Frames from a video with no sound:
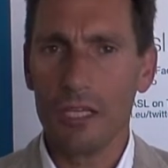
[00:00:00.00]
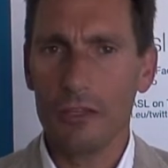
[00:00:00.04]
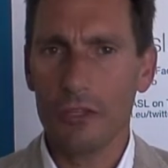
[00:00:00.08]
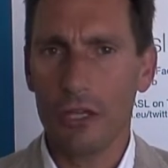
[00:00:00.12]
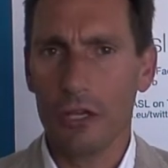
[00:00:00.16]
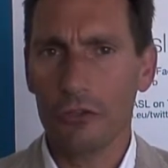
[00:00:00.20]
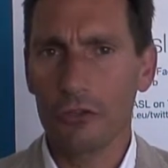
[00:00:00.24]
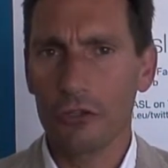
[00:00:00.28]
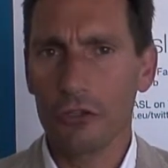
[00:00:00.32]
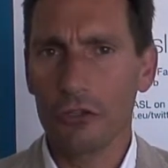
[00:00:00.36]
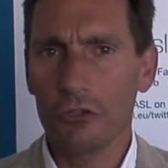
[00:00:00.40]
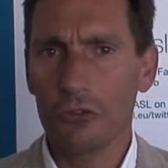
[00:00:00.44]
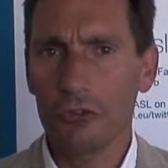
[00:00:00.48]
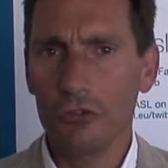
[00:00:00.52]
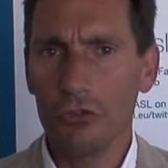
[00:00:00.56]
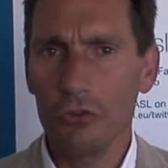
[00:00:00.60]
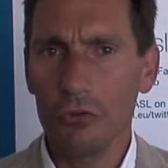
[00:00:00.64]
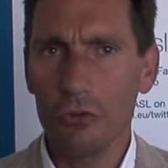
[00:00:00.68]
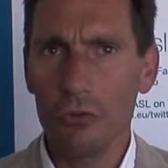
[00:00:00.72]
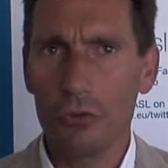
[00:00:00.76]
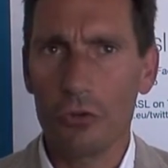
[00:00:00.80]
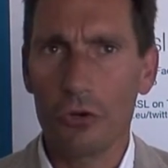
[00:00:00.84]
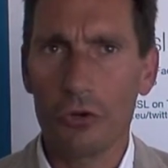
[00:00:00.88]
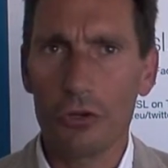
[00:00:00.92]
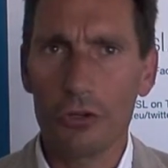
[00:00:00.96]
Now, there are
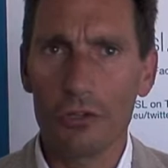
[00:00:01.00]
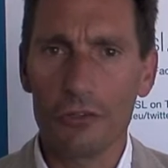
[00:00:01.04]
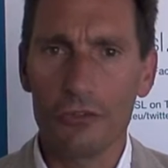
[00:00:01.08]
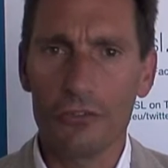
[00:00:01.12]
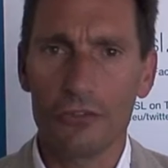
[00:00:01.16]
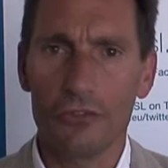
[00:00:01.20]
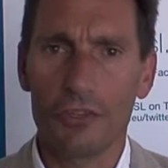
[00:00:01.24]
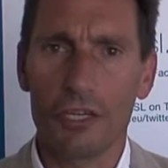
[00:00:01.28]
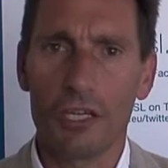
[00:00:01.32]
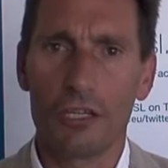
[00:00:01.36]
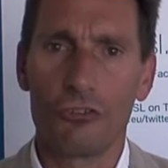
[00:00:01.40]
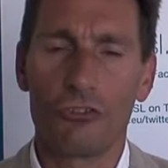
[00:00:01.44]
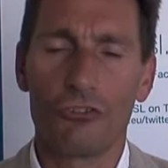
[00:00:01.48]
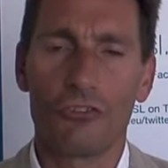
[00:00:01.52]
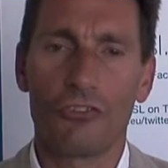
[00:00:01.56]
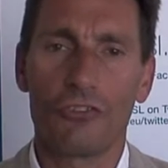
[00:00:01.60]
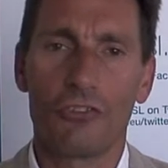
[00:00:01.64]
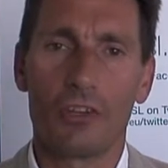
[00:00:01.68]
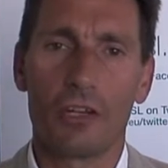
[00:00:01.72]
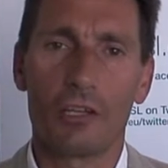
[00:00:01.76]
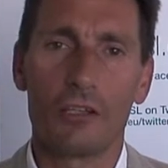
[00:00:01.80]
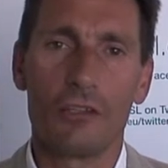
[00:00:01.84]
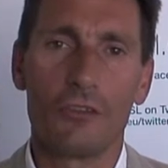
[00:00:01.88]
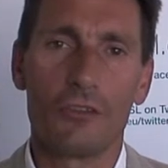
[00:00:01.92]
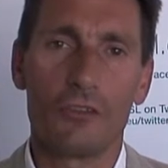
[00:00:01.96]
two early stage
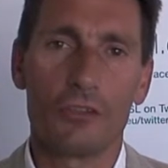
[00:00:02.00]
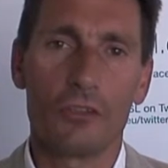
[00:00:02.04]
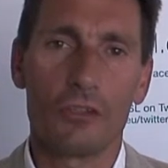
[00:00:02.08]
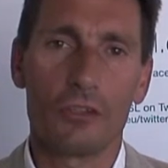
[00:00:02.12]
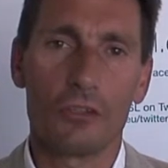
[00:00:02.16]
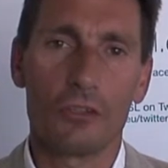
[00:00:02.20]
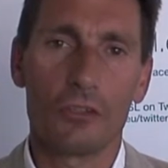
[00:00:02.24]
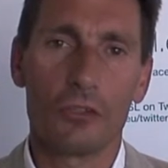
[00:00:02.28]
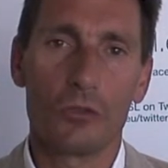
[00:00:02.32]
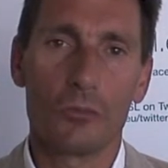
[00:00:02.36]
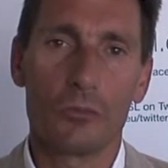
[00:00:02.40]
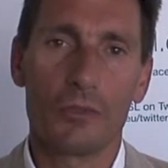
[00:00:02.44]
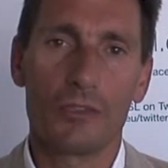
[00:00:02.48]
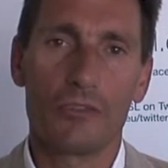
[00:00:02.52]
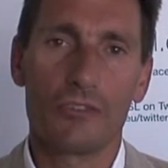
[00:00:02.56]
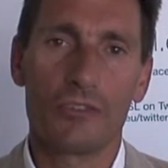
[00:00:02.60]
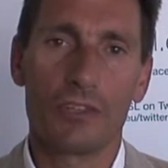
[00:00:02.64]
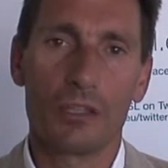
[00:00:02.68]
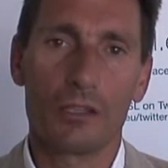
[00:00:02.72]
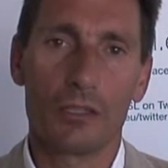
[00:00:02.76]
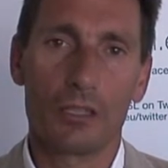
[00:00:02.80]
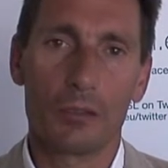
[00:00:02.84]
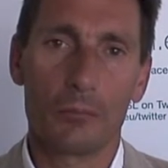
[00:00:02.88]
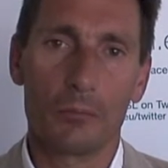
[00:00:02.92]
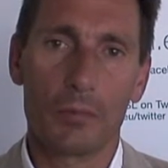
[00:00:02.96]
studies in the human
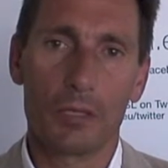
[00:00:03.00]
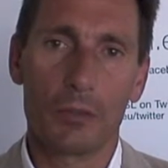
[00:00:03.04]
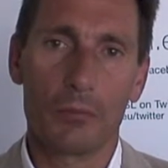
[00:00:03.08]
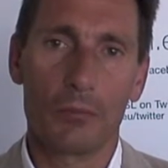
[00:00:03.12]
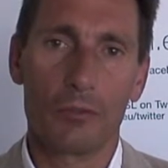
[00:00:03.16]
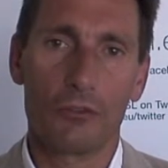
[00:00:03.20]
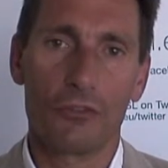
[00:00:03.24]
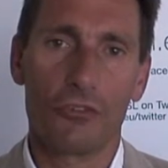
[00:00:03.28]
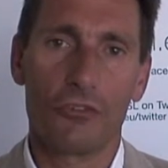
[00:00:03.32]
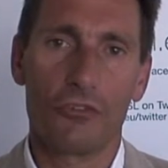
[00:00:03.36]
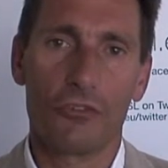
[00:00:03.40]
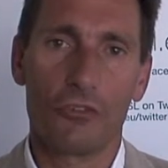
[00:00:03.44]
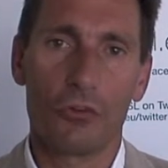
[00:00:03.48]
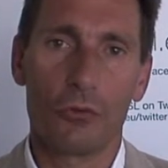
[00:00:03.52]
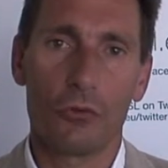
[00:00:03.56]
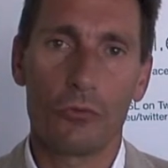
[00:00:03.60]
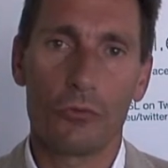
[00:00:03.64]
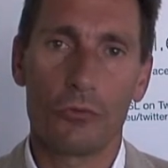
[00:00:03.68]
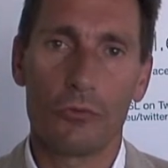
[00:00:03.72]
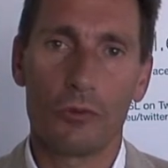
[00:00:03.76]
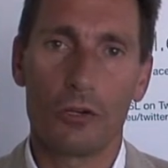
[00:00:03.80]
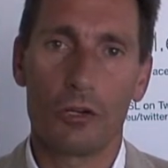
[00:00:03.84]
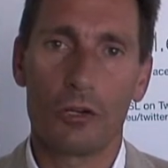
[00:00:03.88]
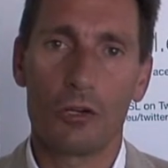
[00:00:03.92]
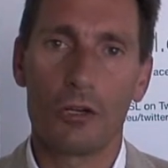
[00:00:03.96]
setting published so
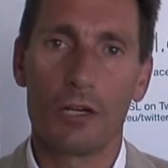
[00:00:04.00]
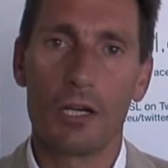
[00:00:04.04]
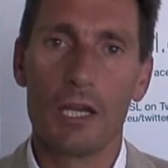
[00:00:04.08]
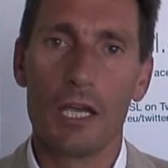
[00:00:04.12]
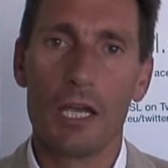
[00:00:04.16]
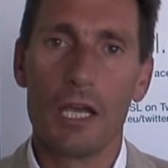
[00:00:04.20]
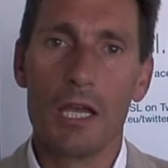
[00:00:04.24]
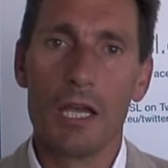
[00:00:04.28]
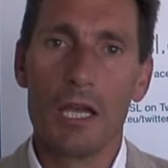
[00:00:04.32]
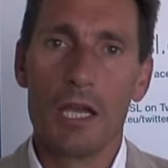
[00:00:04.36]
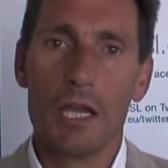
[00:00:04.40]
far